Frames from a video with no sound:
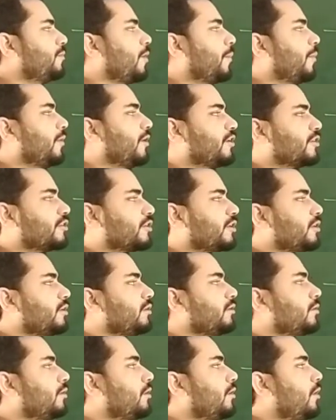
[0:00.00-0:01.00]

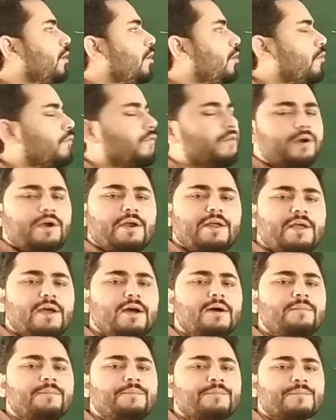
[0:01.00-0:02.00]
population of
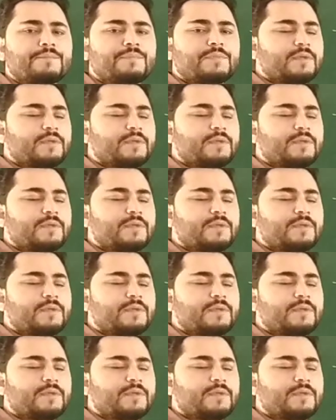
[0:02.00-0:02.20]
India